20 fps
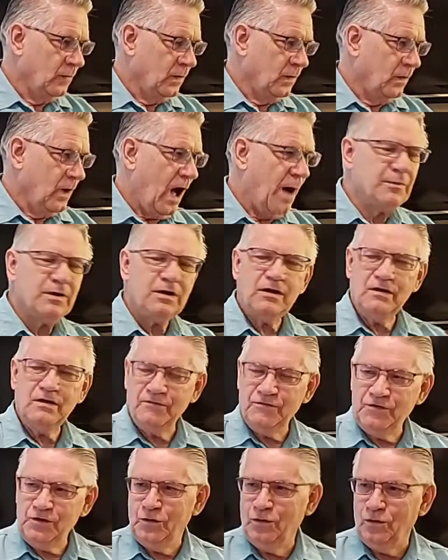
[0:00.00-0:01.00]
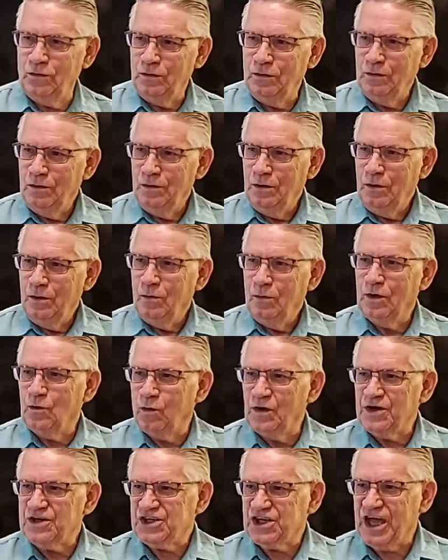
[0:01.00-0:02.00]
How many of you would
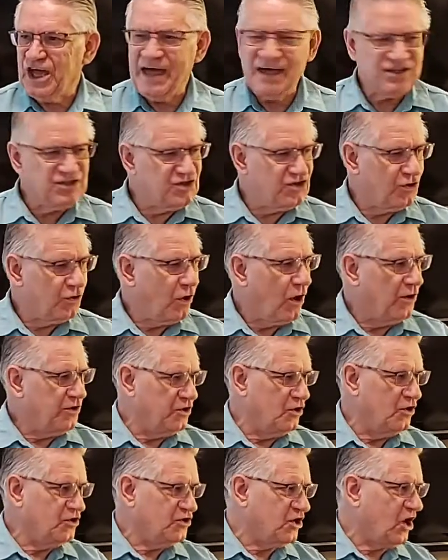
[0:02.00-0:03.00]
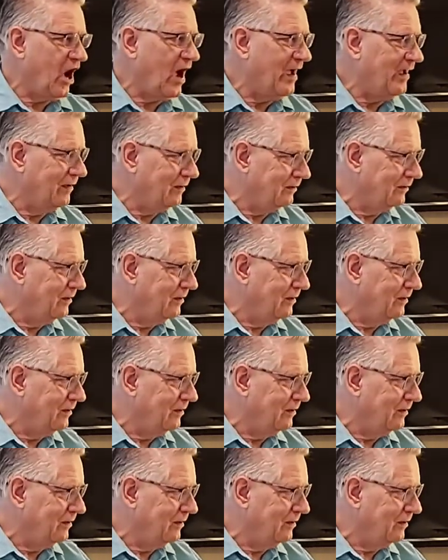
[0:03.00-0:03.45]
wish cancer on your child?